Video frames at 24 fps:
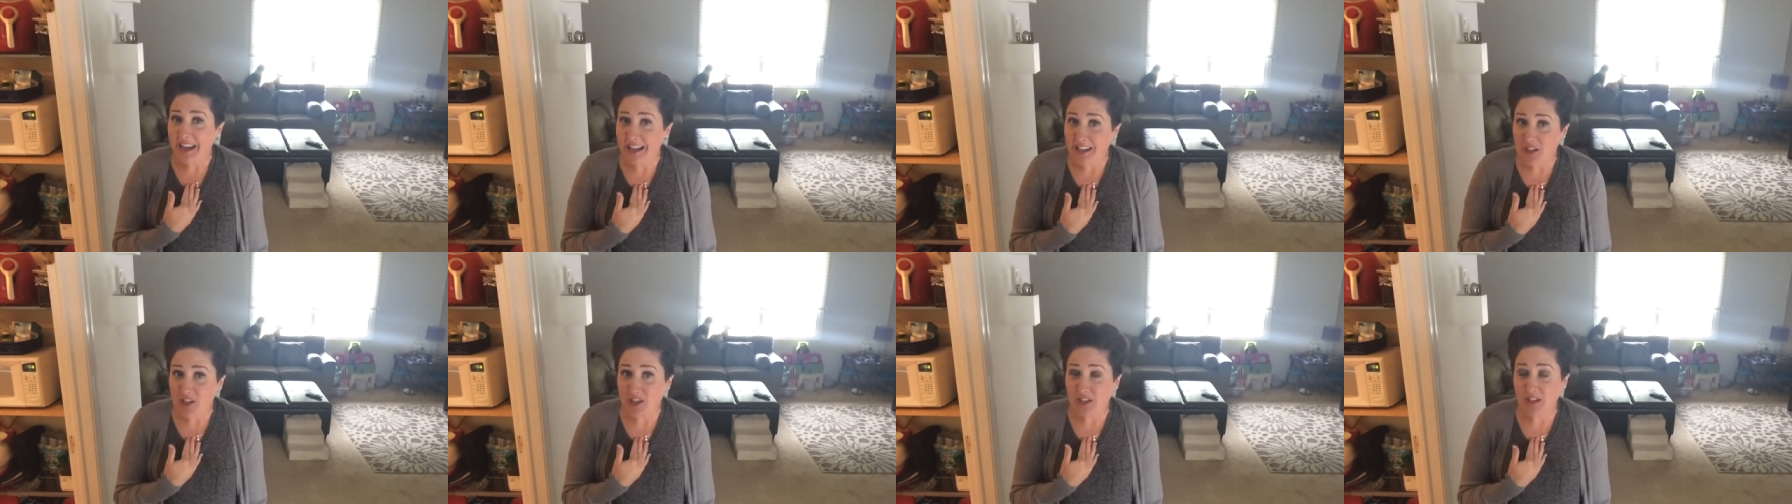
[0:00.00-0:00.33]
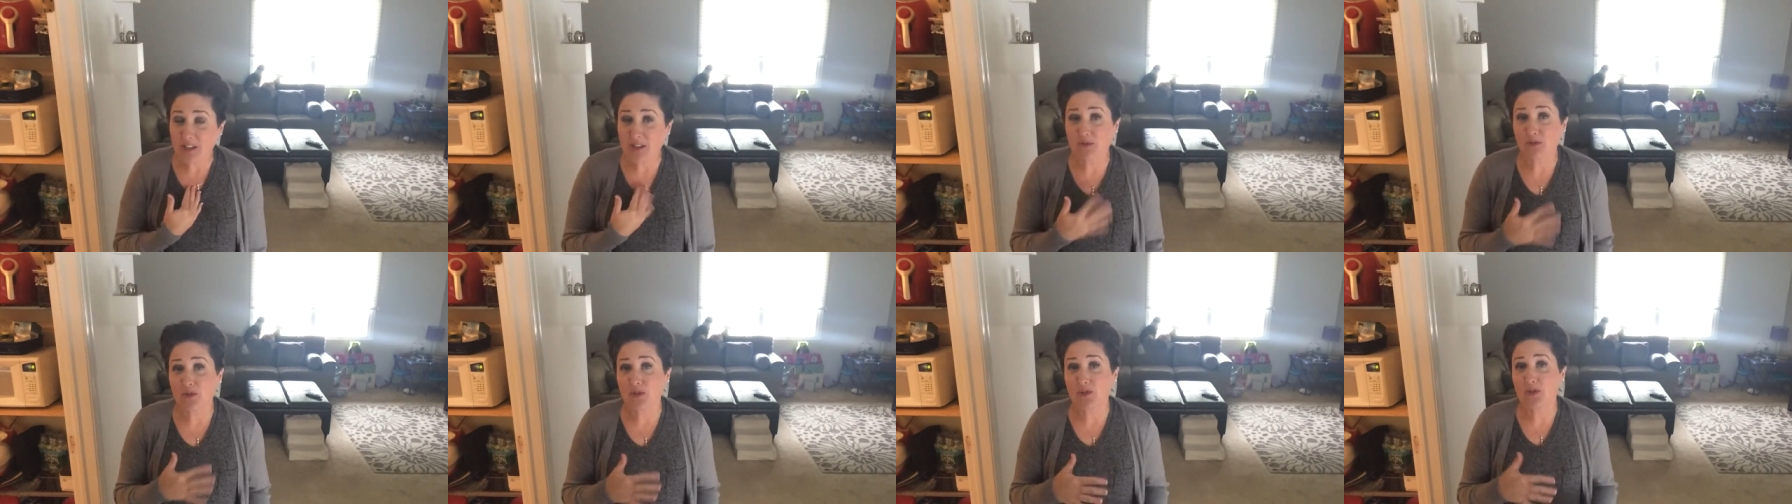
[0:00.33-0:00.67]
actually
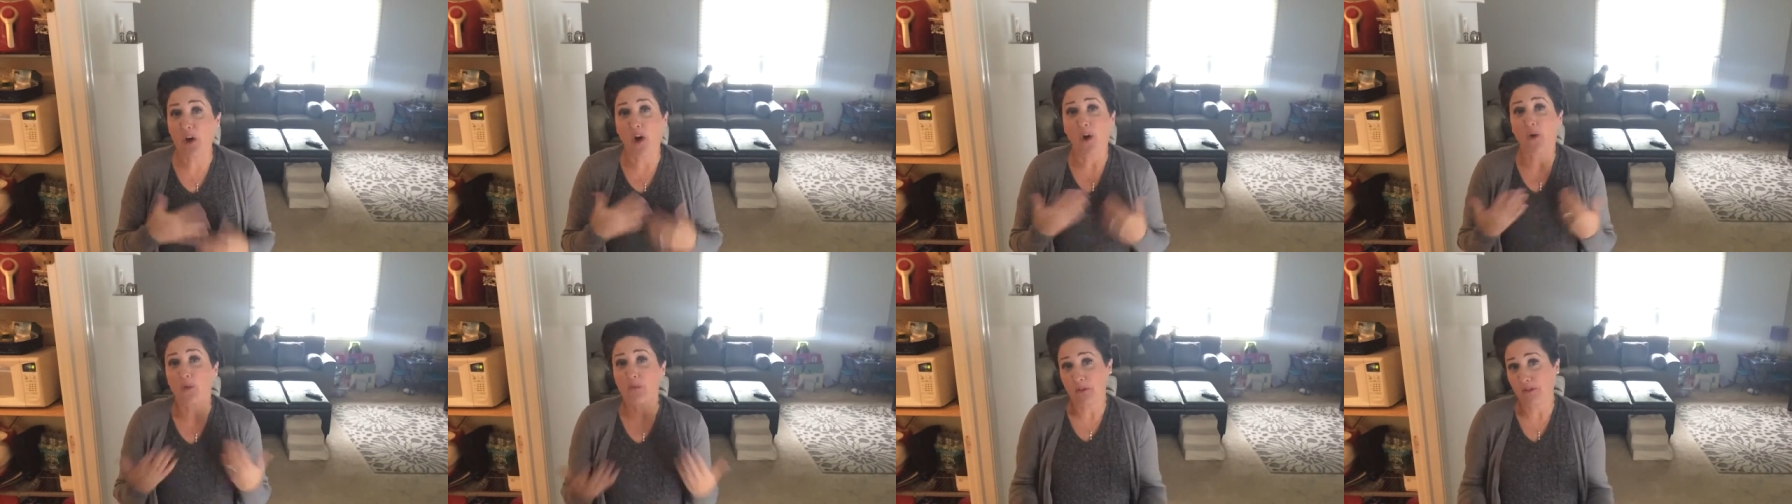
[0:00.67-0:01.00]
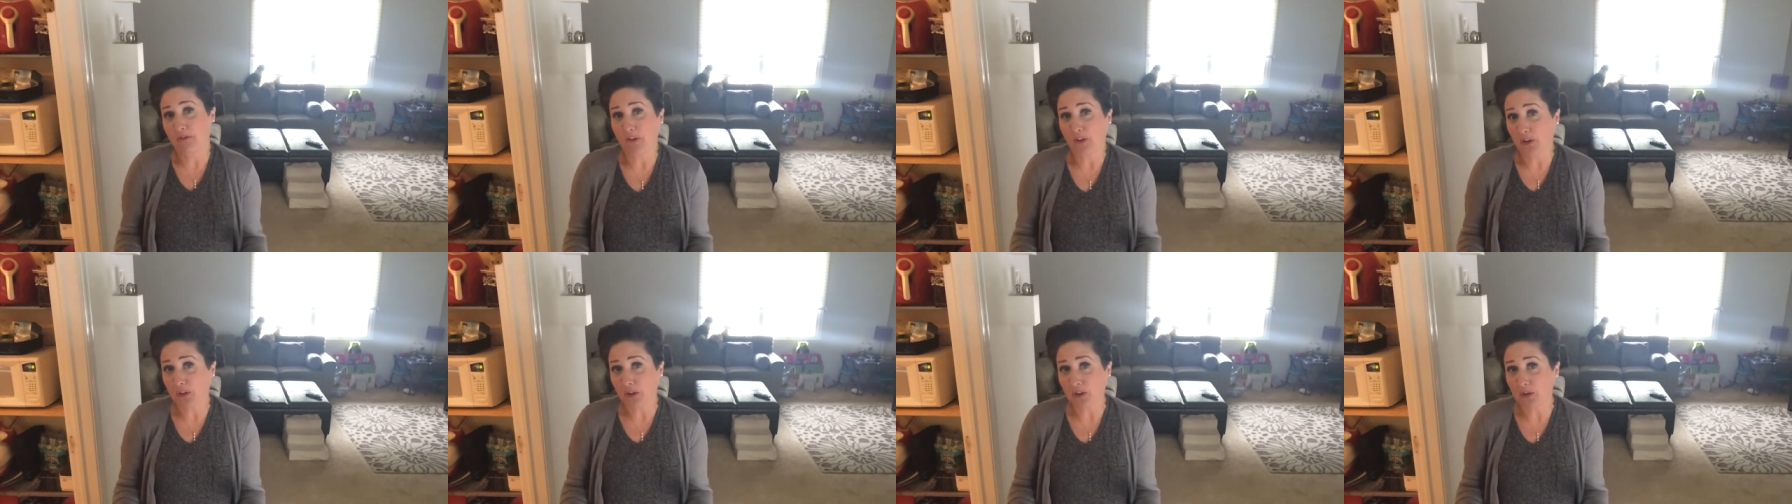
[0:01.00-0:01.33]
don't
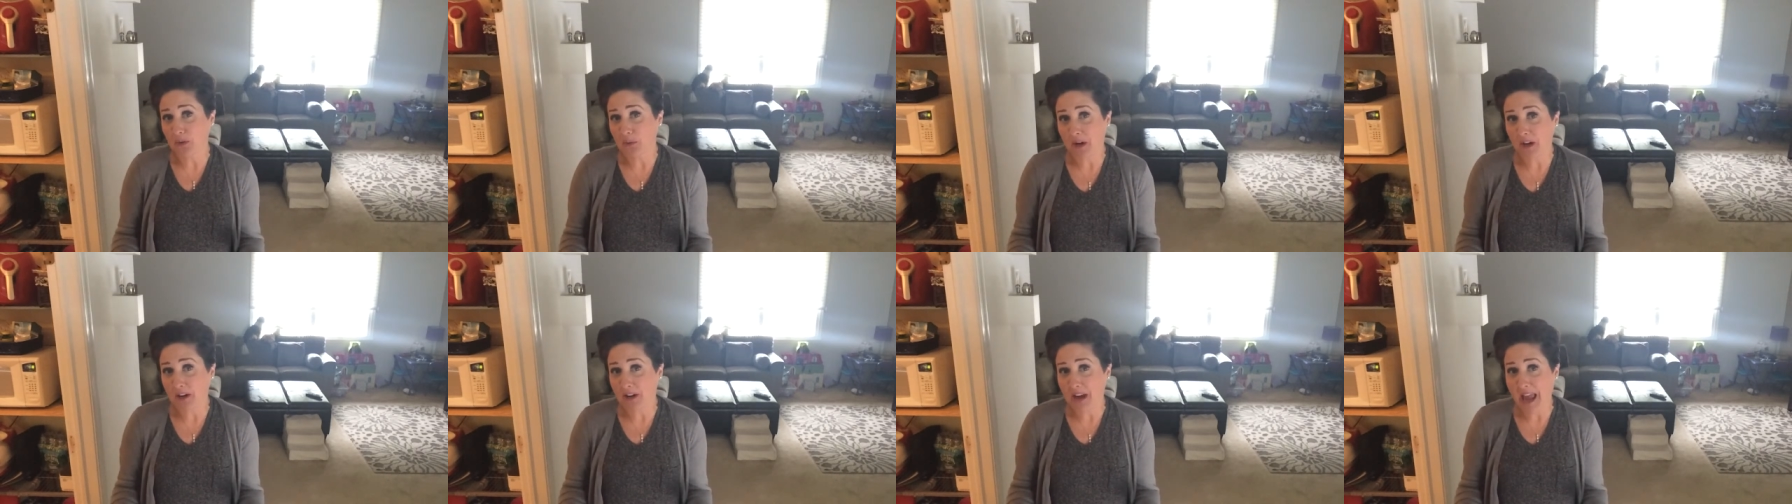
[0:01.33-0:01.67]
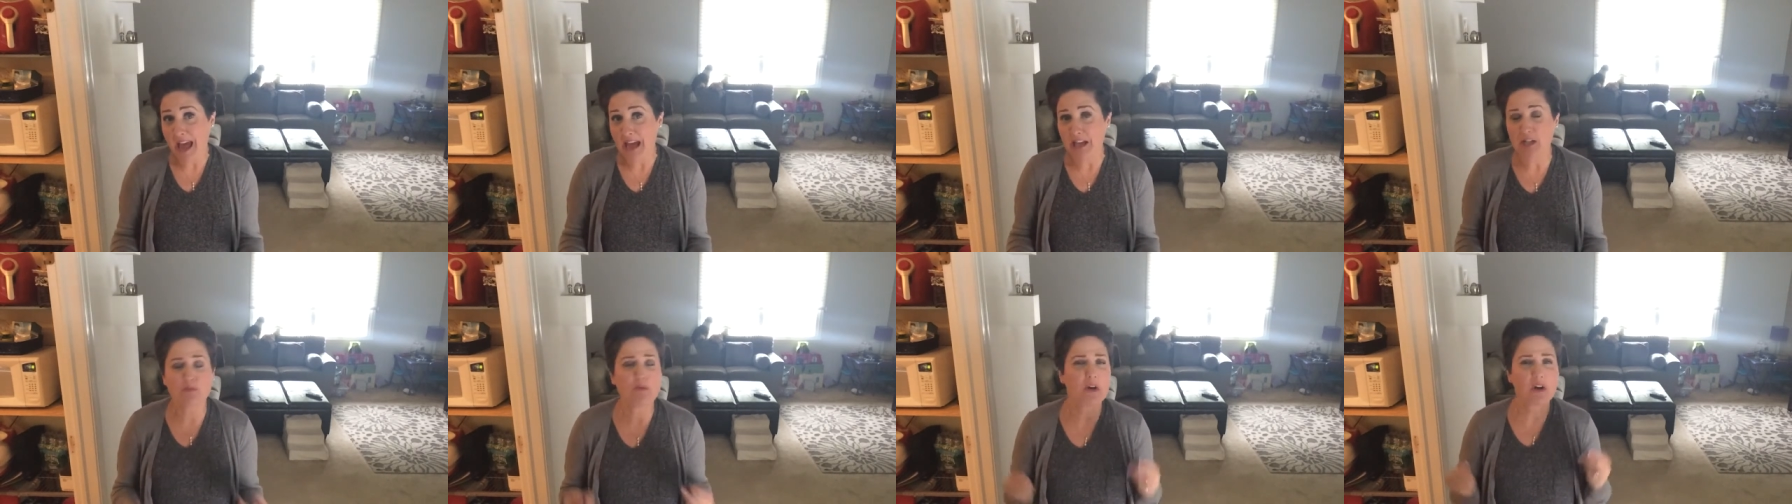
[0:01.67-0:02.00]
prefer to wear
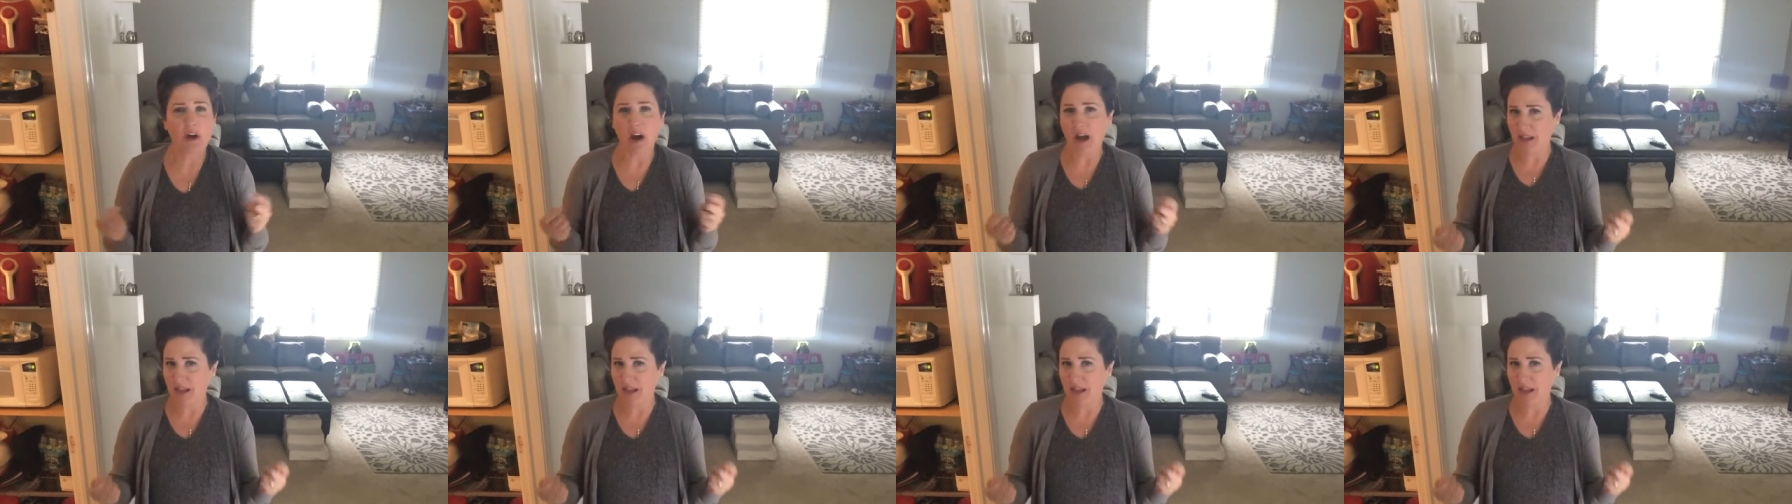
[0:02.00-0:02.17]
cashmere.